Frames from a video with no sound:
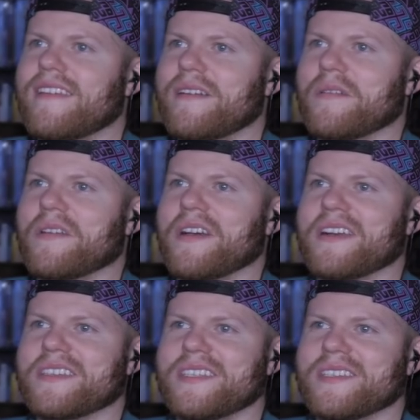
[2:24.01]
Oh
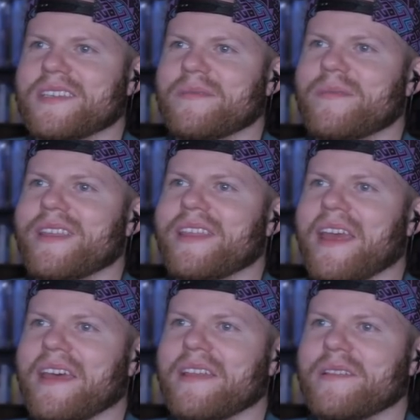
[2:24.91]
gosh, he's gonna be
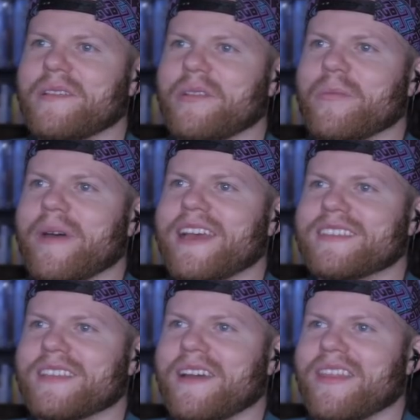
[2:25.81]
that little
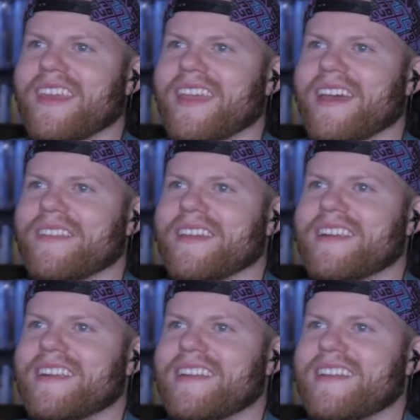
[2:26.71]
mascot thing out there.